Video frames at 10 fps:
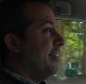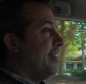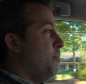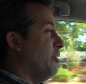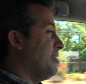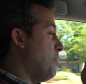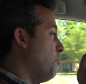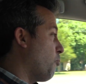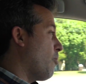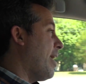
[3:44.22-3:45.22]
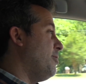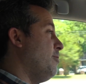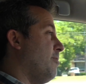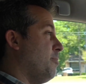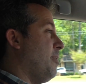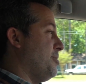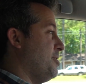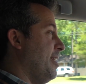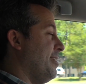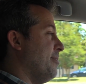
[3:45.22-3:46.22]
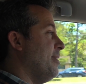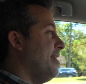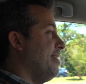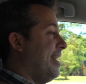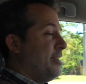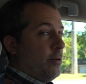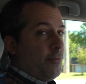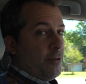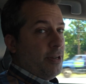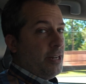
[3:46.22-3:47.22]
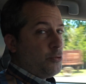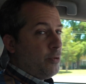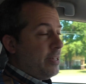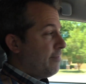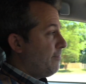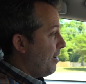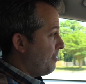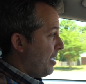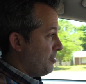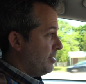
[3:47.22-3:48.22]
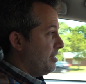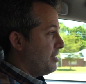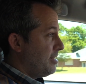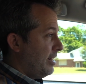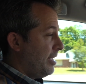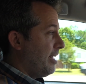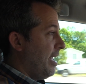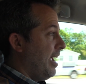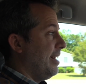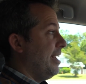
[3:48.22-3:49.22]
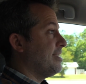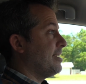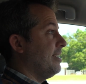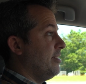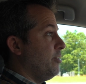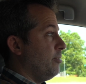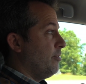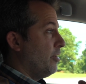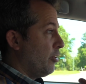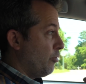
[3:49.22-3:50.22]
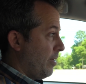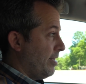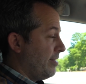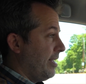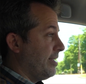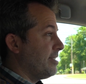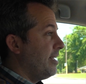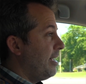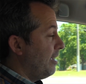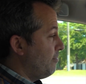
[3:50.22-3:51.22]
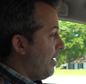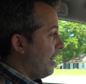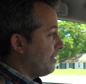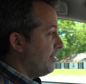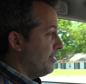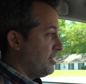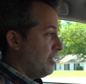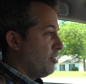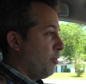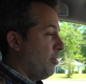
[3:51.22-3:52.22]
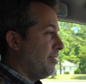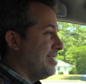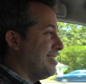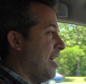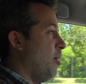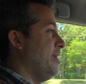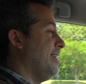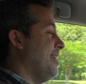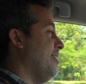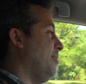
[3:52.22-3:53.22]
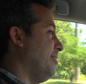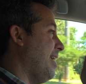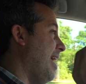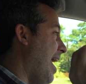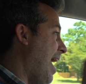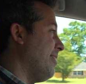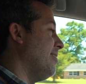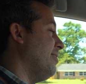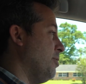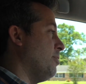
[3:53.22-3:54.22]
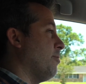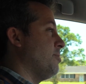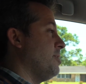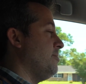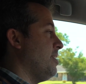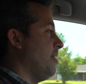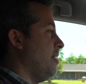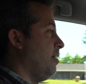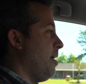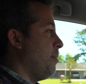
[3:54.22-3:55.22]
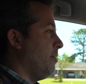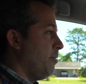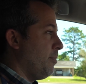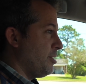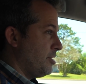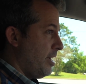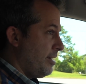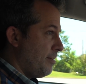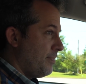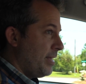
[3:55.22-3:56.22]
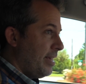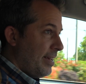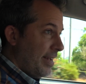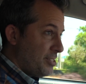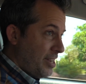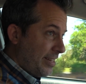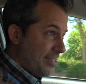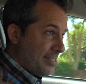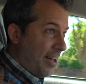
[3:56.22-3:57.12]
that they built a brand new football stadium that has over uh, 25,000 in seating, and it's going to do great things. In fact, the Senior Bowl is now being held at the University of South Alabama Football Stadium. And check this